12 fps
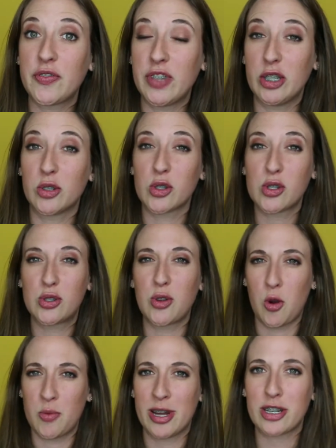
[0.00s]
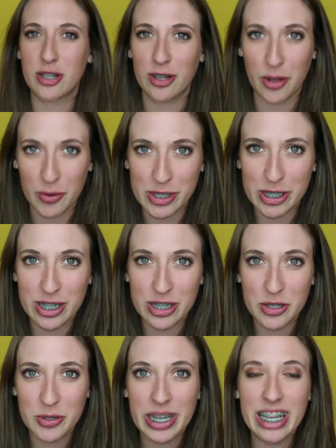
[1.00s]
feel so much closer
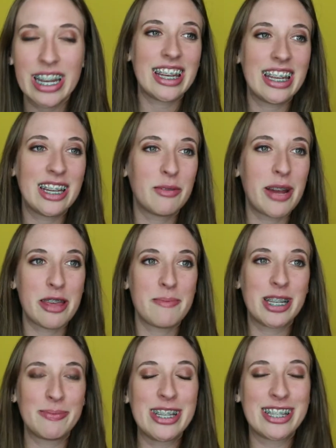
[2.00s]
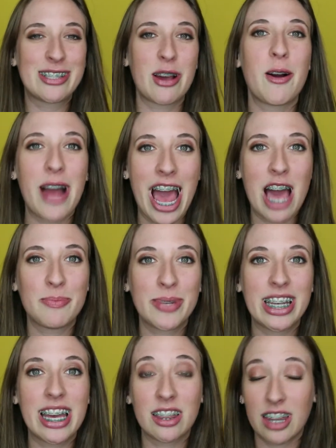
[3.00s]
to it in a way that makes me so
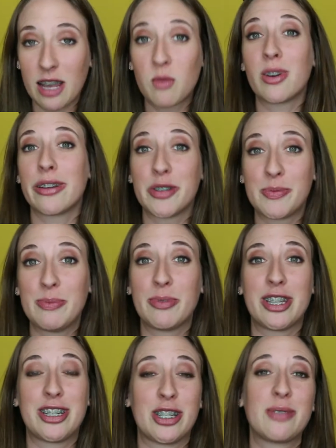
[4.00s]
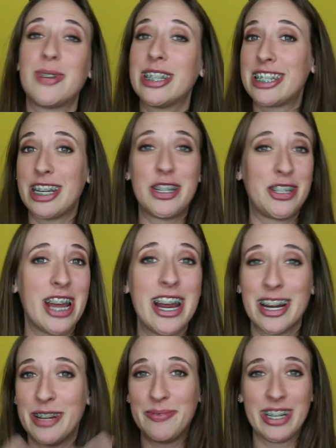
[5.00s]
happy, and like one of those people that just wants to
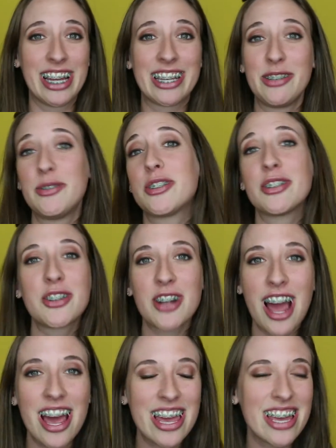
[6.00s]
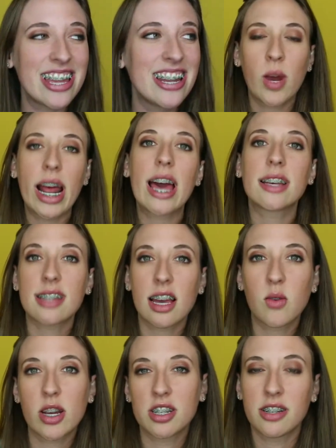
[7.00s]
share and be like, you should try it. When I ask
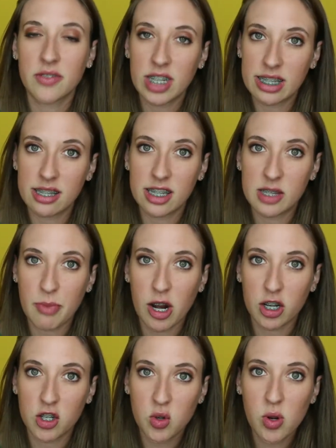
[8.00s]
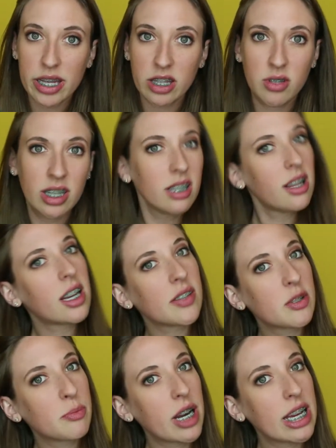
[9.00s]
that question of does this spark joy, you get a lot of
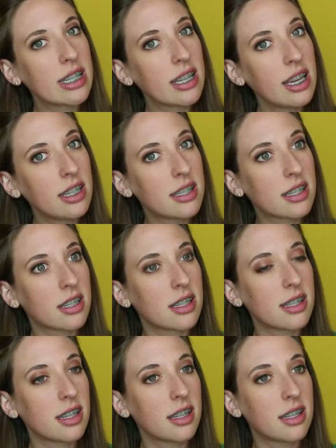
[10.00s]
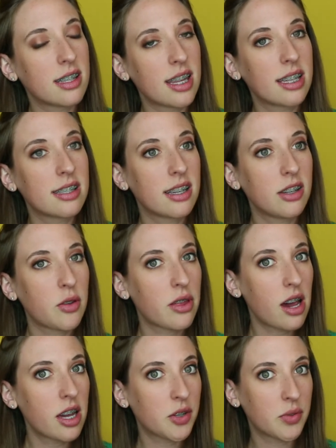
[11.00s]
surprising answers, and things that you
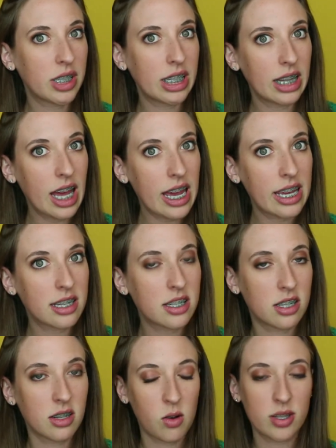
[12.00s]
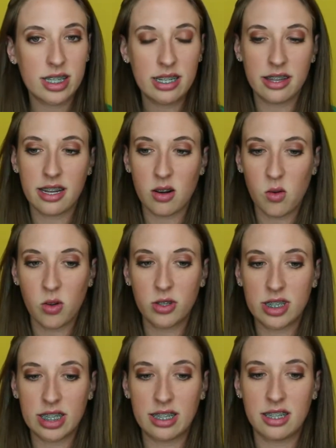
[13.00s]
thought you really liked, you're sitting there
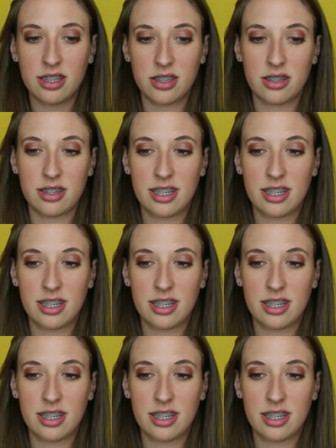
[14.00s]
holding and